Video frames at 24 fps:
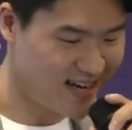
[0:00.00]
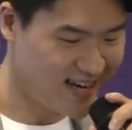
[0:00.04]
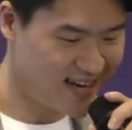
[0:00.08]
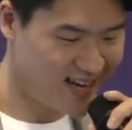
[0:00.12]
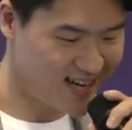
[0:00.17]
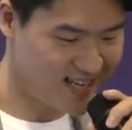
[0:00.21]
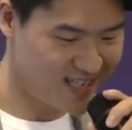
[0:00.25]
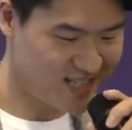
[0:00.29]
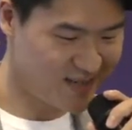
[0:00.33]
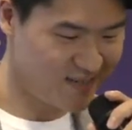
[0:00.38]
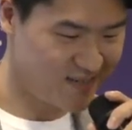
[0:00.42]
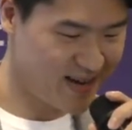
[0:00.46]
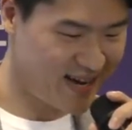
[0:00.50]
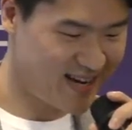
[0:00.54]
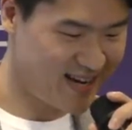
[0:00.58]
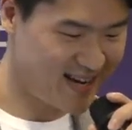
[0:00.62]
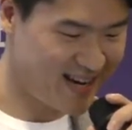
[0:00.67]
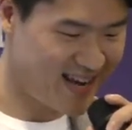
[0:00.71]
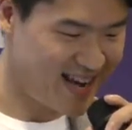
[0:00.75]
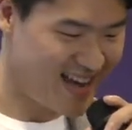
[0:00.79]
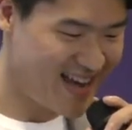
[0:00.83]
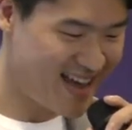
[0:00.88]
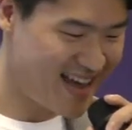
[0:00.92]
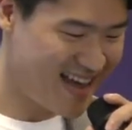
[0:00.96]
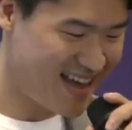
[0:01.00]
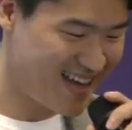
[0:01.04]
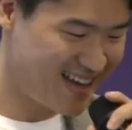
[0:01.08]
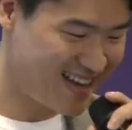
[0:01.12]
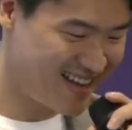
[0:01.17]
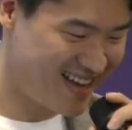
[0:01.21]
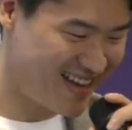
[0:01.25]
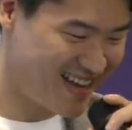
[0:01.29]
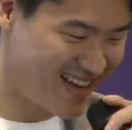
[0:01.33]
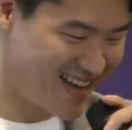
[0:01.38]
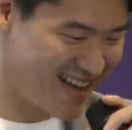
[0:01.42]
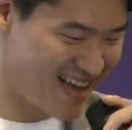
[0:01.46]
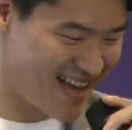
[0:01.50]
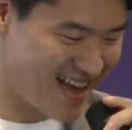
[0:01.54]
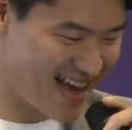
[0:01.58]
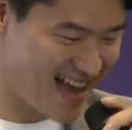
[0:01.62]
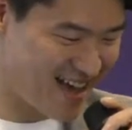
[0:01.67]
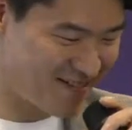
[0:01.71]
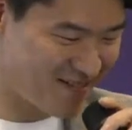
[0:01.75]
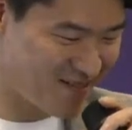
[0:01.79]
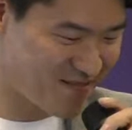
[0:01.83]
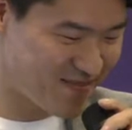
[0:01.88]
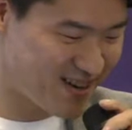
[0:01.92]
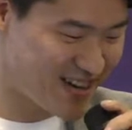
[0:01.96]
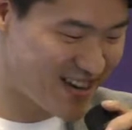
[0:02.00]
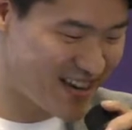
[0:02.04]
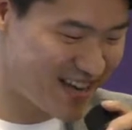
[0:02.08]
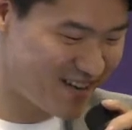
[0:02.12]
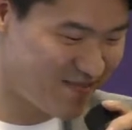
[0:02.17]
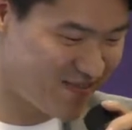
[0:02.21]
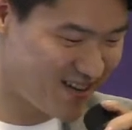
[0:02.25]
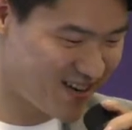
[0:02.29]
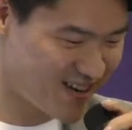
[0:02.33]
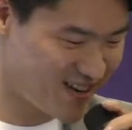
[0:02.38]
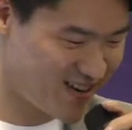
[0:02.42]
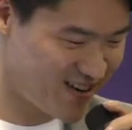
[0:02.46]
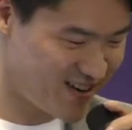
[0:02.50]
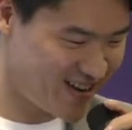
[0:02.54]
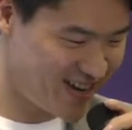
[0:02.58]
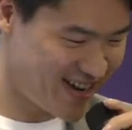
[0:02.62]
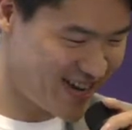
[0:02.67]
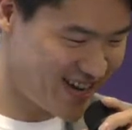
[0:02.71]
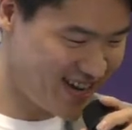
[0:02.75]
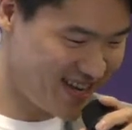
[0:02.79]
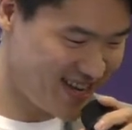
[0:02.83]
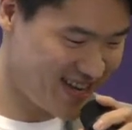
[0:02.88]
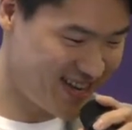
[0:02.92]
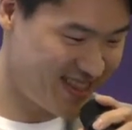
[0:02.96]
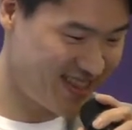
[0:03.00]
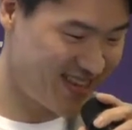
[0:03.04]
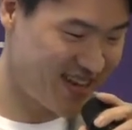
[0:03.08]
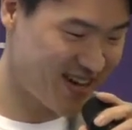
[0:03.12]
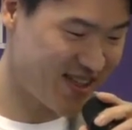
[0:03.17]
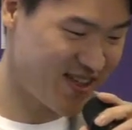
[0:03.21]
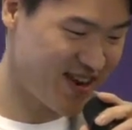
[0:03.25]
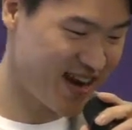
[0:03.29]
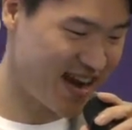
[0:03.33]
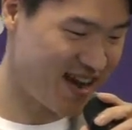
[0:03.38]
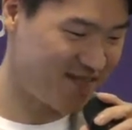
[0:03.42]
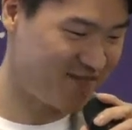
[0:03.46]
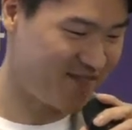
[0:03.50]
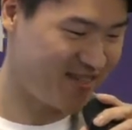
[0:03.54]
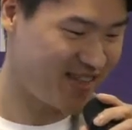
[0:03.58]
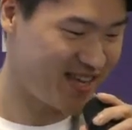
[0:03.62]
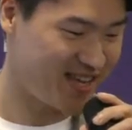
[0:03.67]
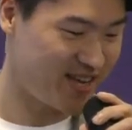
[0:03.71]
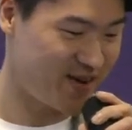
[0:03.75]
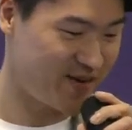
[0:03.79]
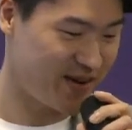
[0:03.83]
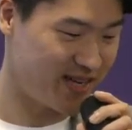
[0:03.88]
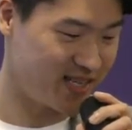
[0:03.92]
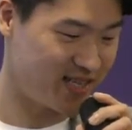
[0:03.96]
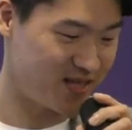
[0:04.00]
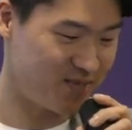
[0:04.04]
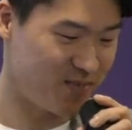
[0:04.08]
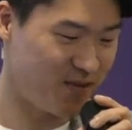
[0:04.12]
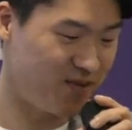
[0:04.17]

I spent half of my life in Korea and the other half in the U.S.,